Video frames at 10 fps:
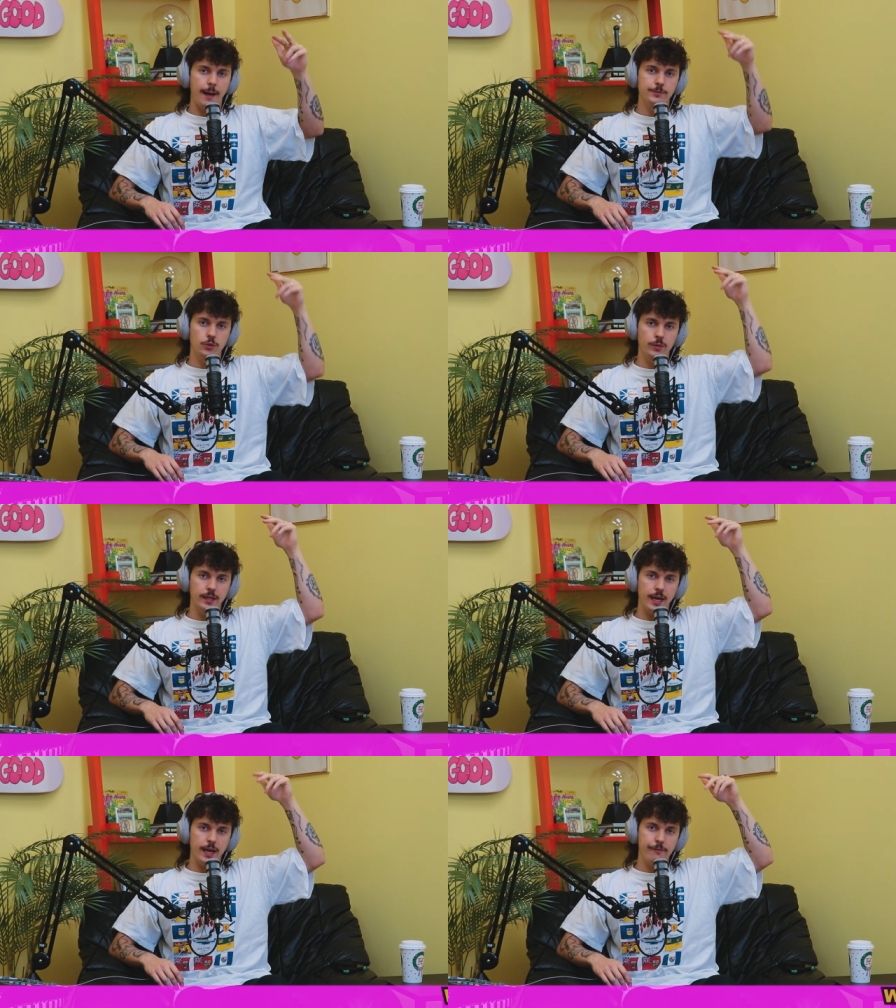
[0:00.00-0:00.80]

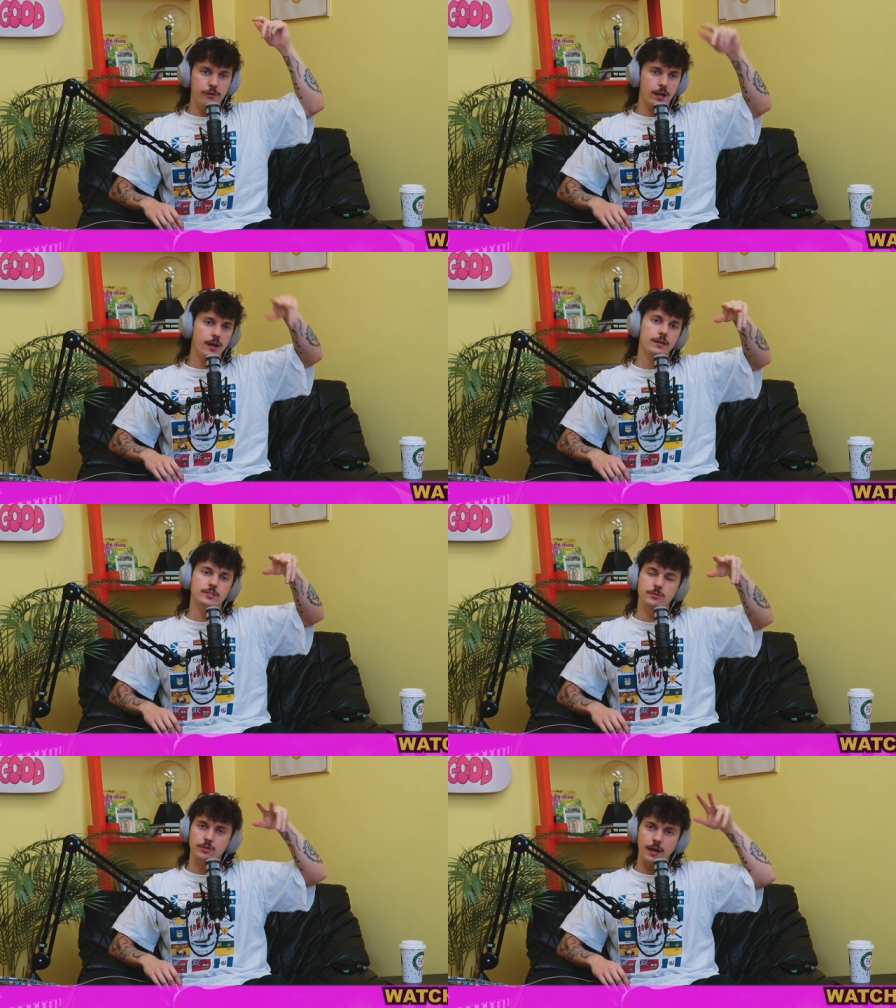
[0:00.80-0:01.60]
If you're not
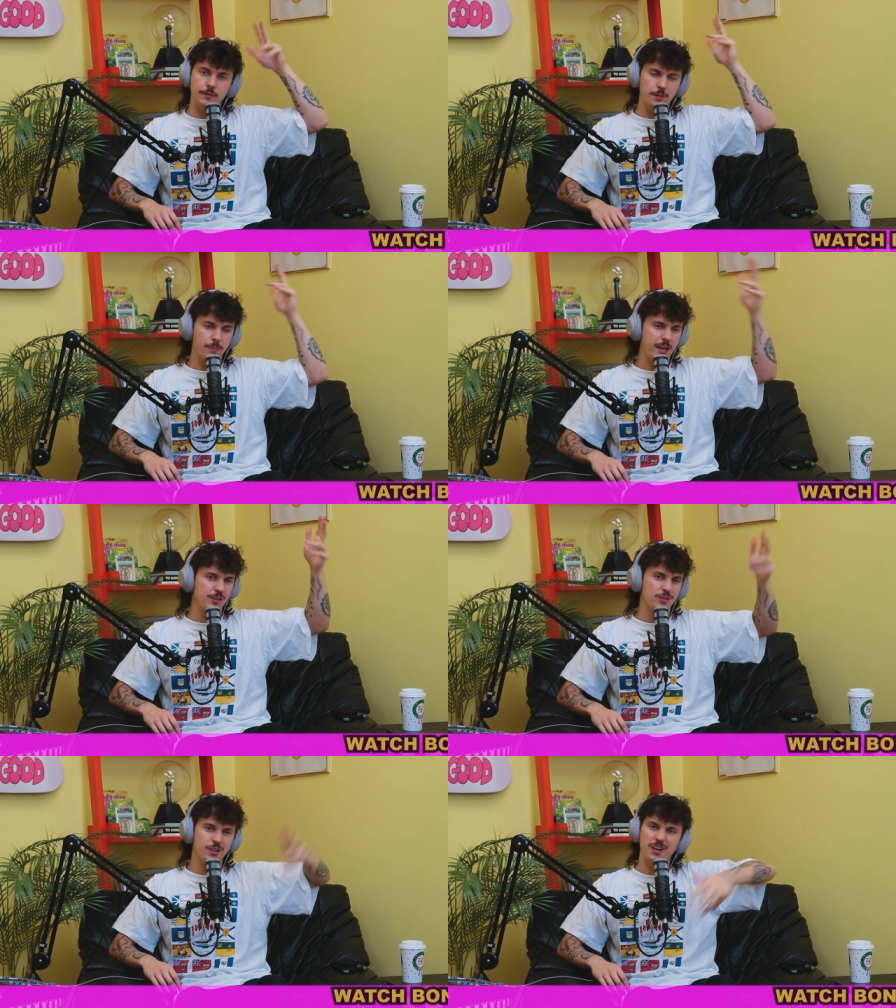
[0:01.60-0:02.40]
subscribed to the
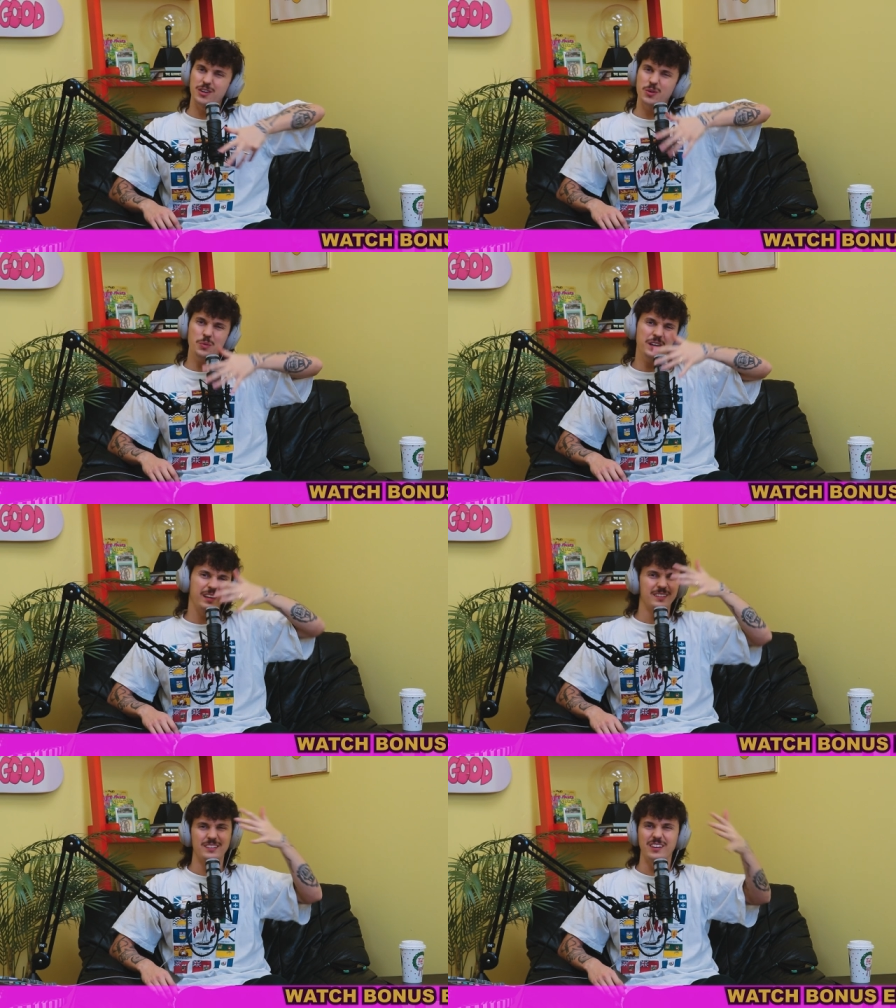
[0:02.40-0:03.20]
Patreon, what are
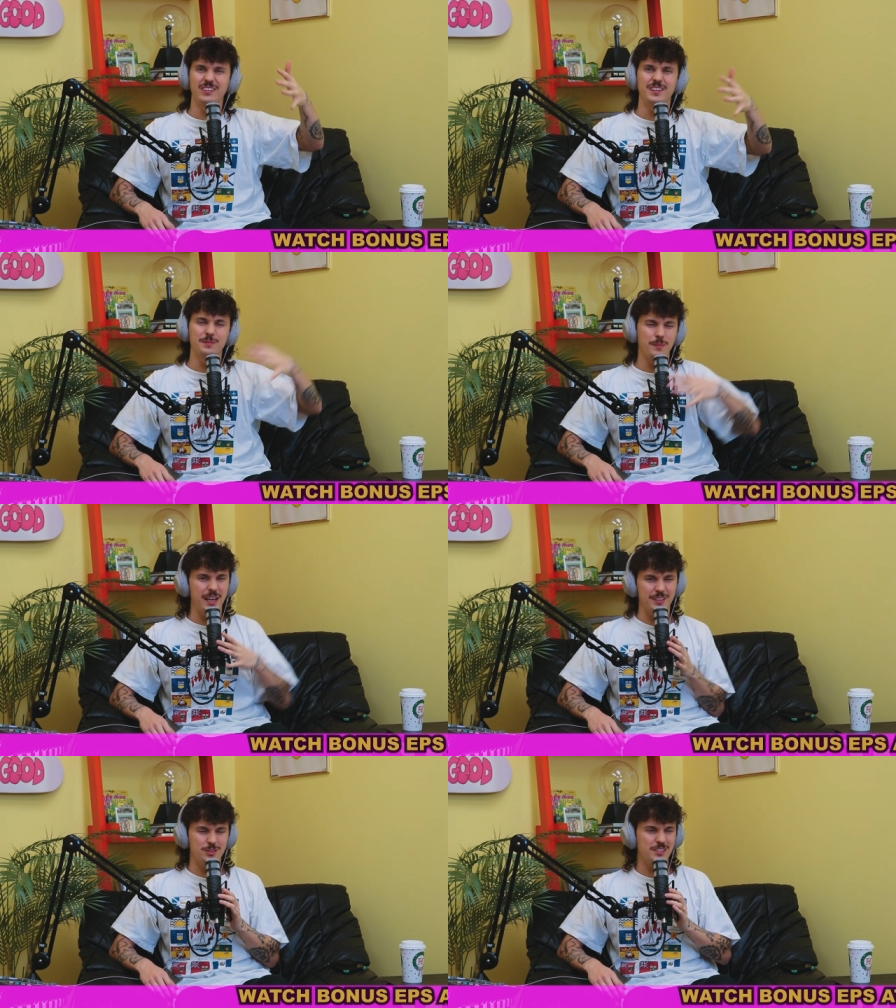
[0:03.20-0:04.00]
you doing,
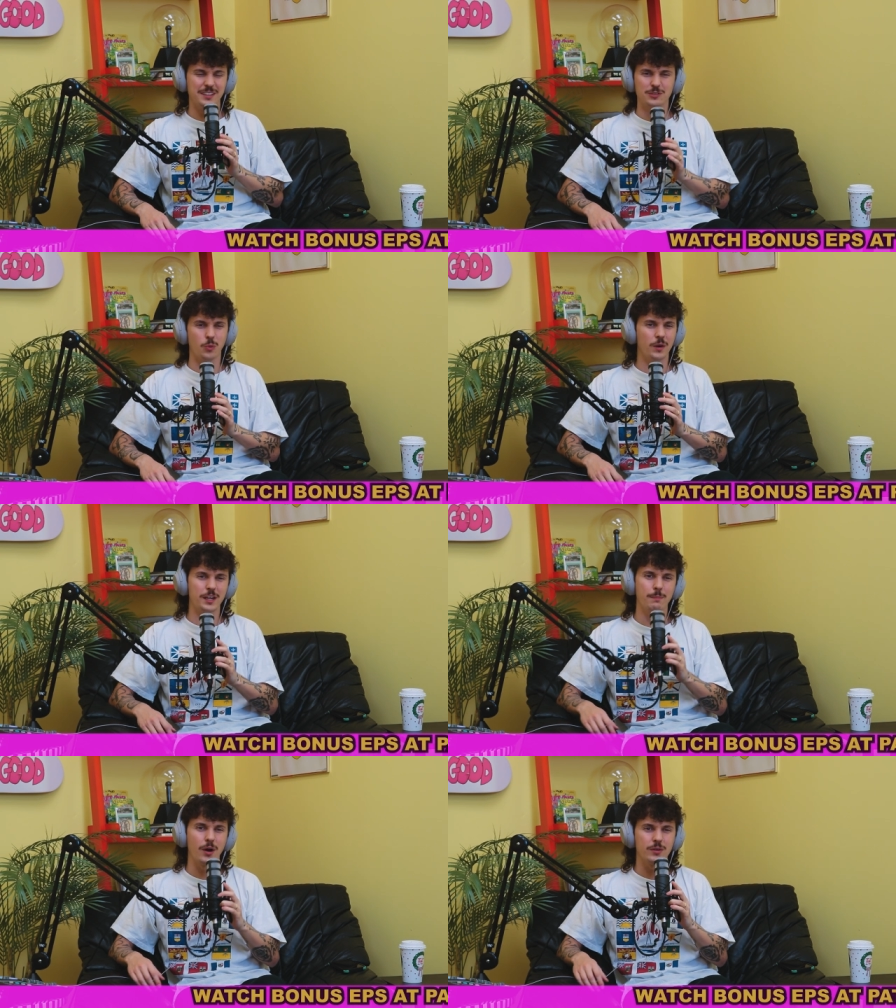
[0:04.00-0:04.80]
man? There's like
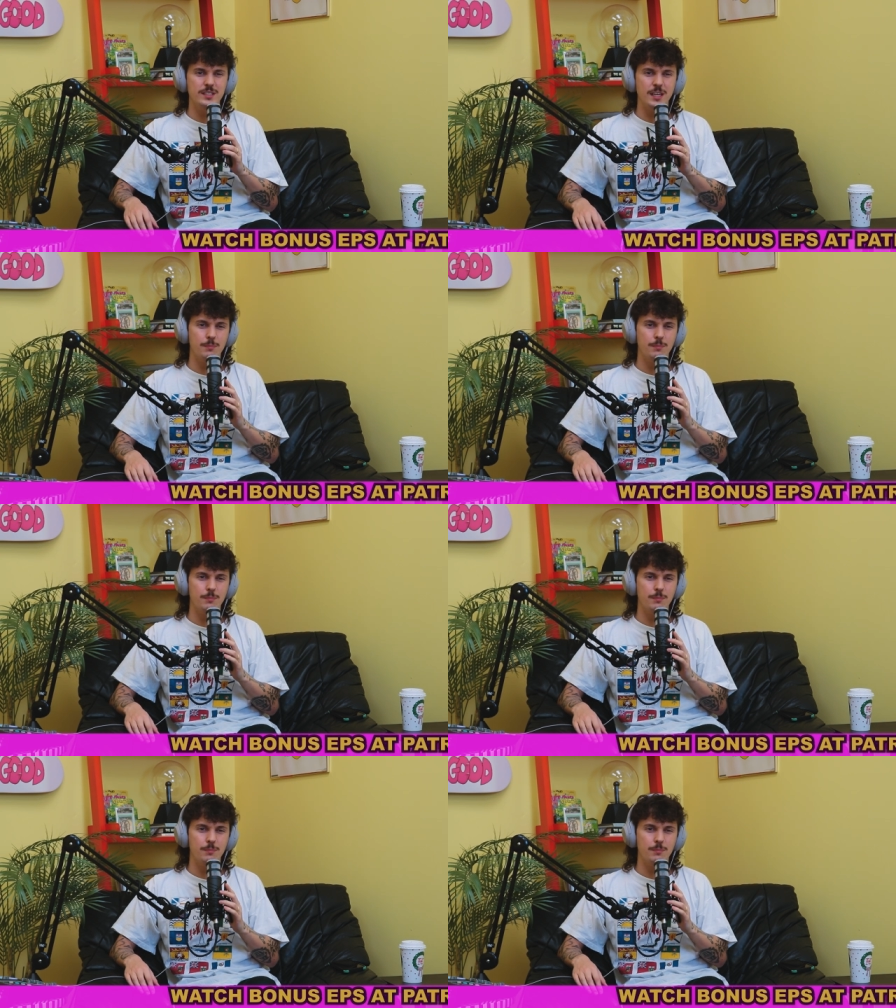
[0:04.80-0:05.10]
20 bonus